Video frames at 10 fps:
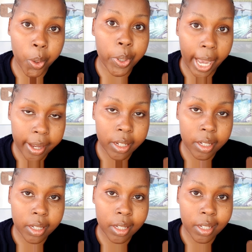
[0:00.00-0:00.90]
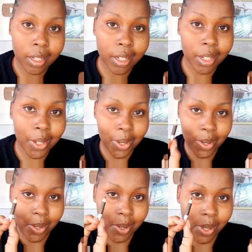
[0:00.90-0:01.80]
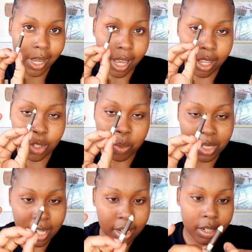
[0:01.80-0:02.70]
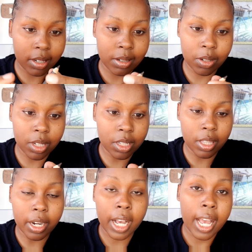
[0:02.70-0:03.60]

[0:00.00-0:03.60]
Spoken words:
okay? Yeah, it's almost done. You can see that.